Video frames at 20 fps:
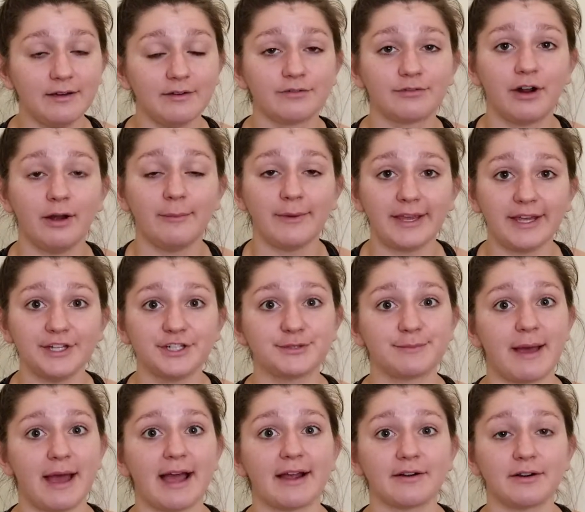from each
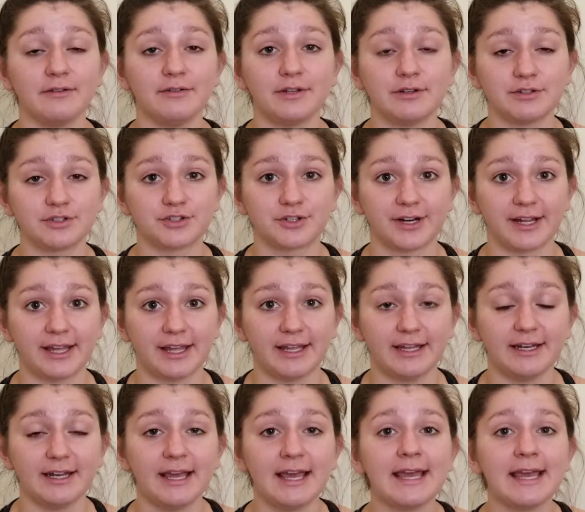macronutrient,